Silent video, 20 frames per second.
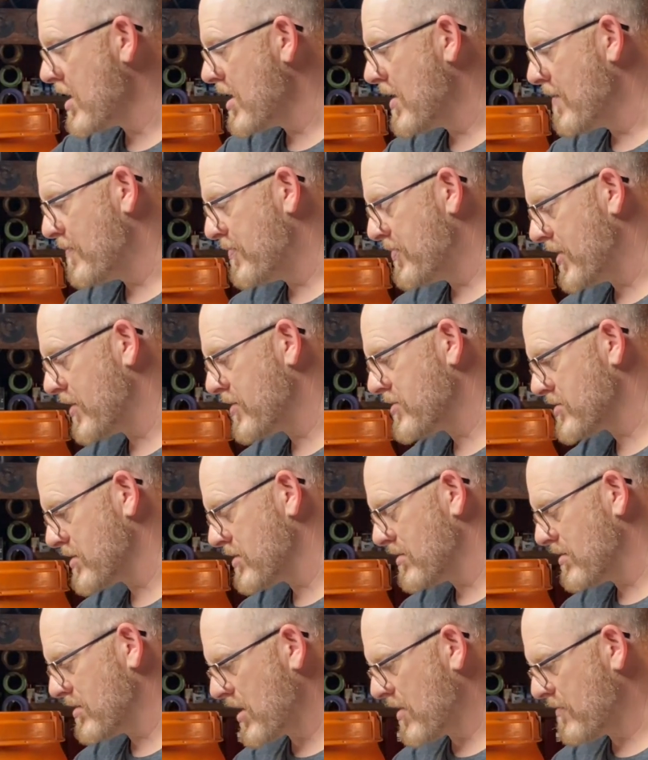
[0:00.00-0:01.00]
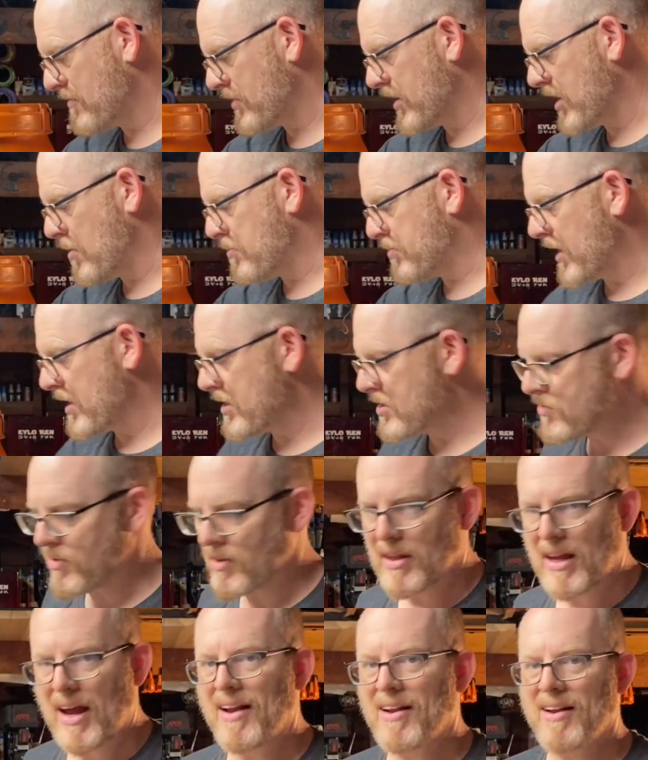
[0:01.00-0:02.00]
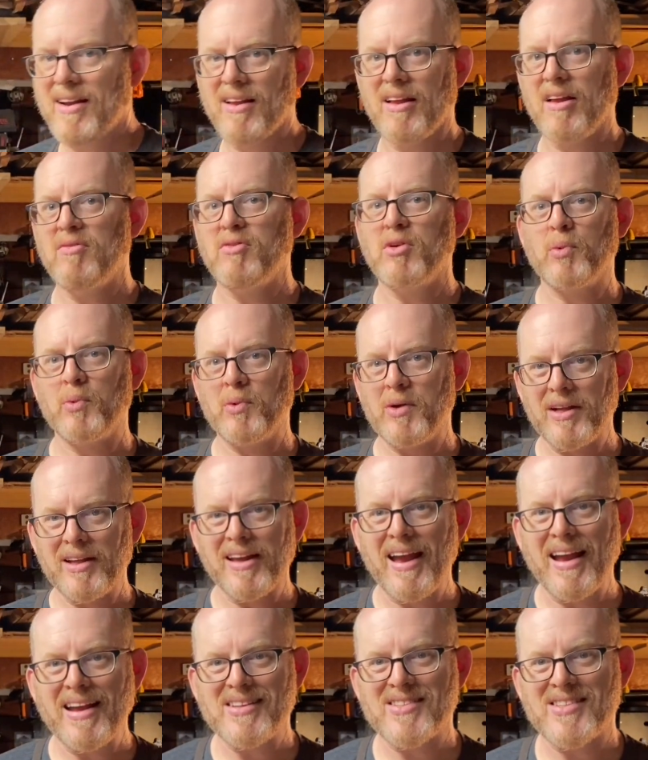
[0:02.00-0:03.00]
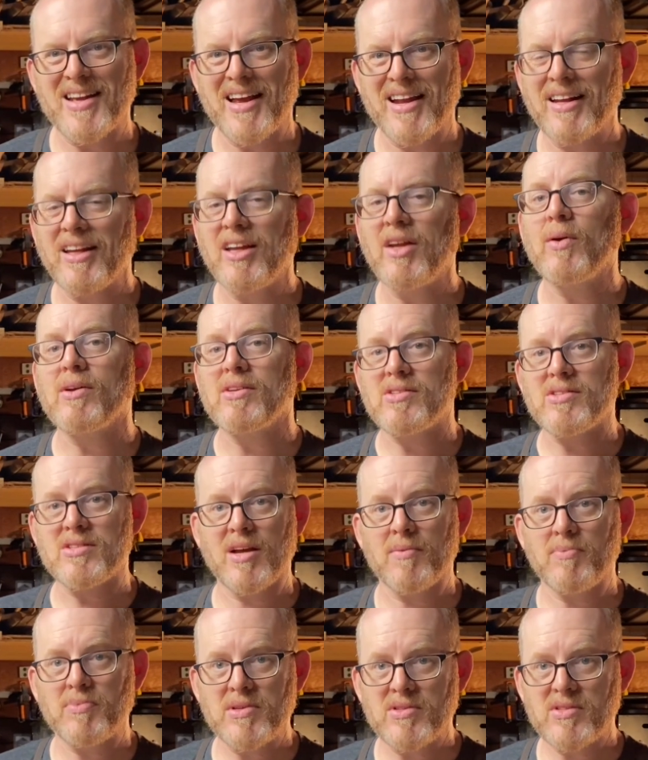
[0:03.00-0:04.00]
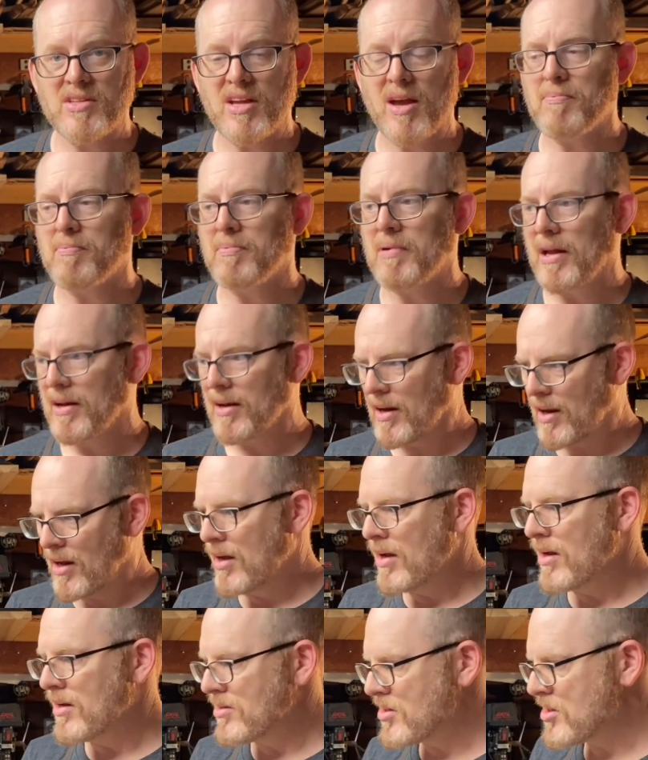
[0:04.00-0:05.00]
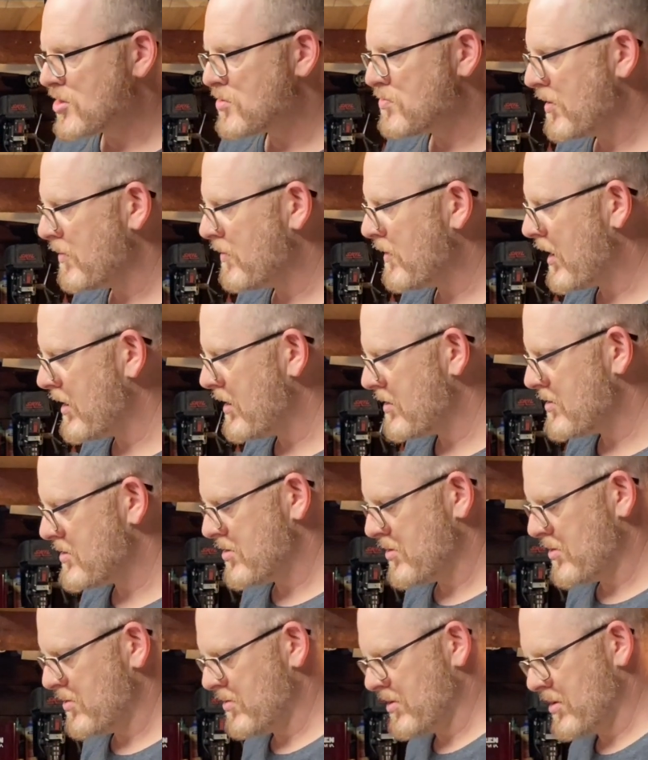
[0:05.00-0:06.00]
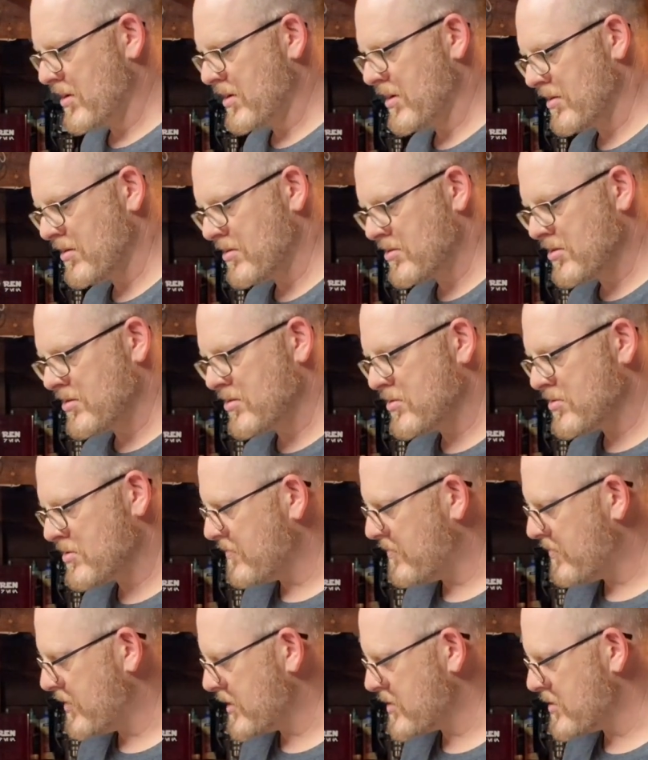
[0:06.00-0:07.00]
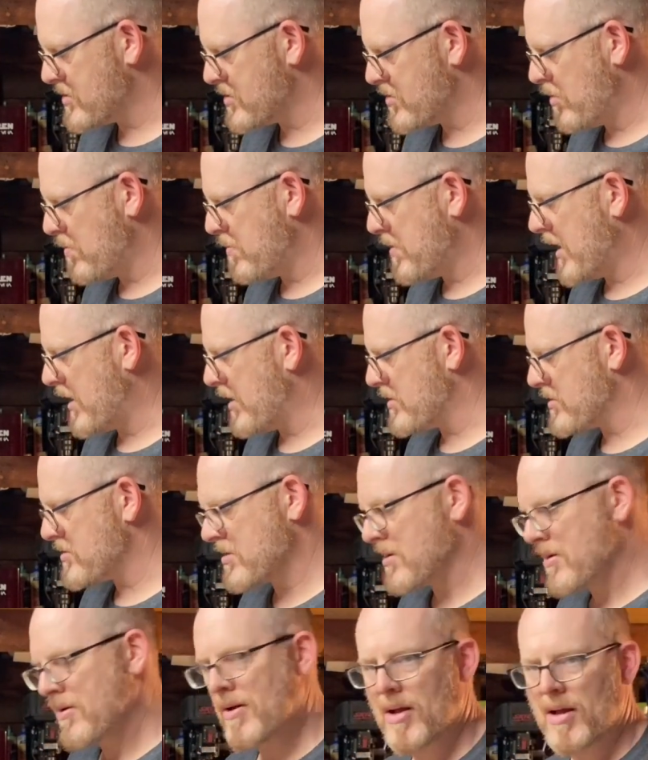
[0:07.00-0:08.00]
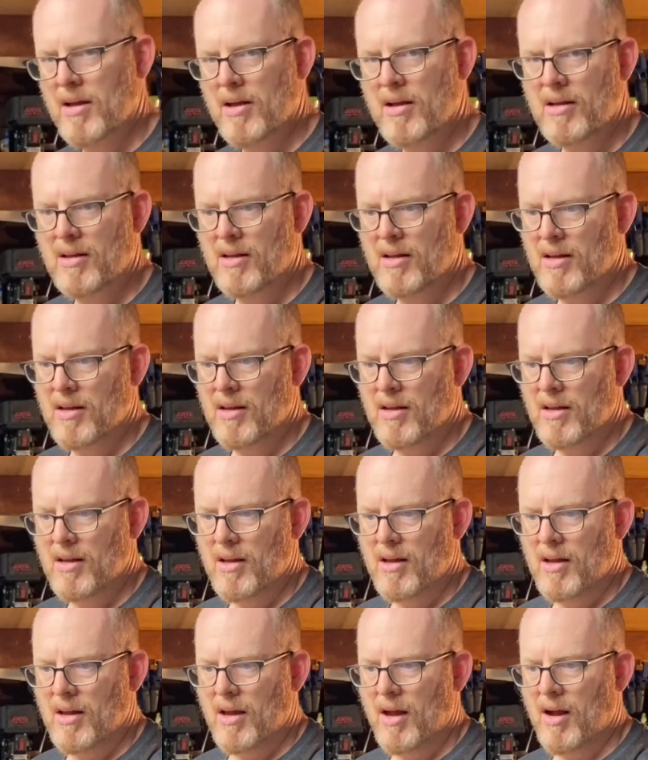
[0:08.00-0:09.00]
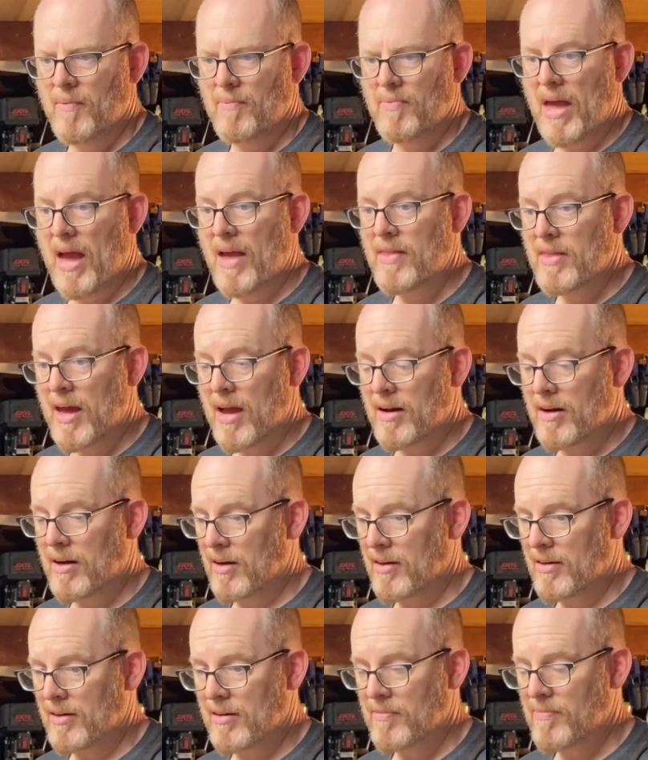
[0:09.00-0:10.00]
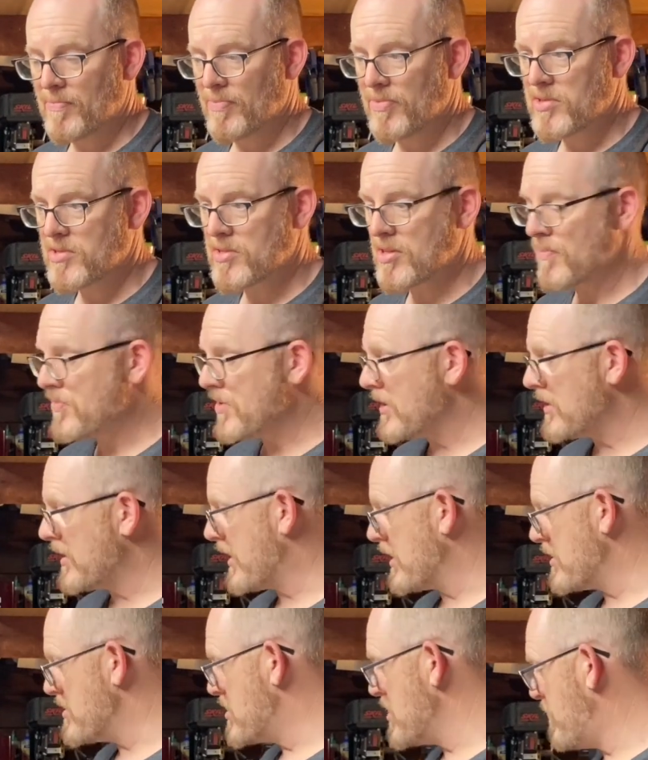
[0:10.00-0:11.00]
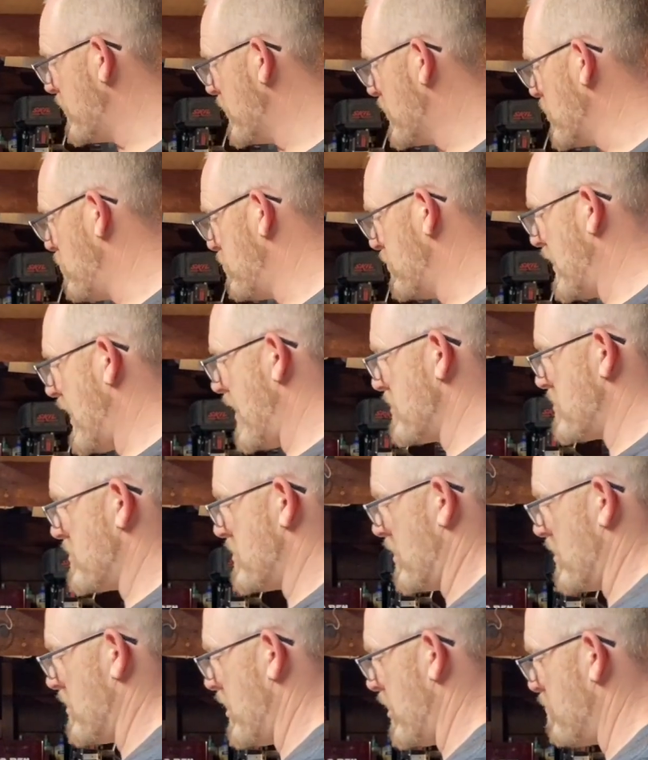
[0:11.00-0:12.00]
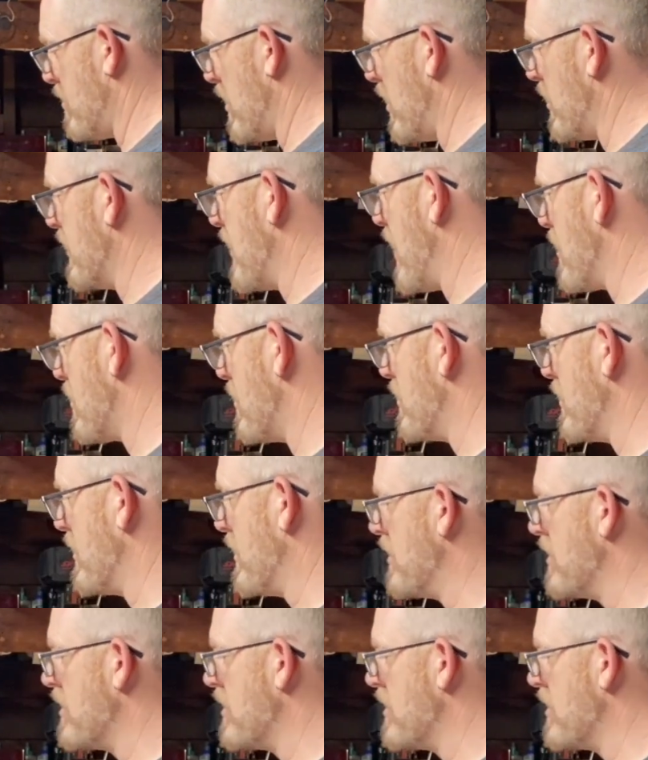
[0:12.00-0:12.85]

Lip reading: there's definitely a place for that. If you really hate sanding, you can skip this step, but just be ready to do some fixes and repairs. And then on something like a difficult plastic like polyethylene,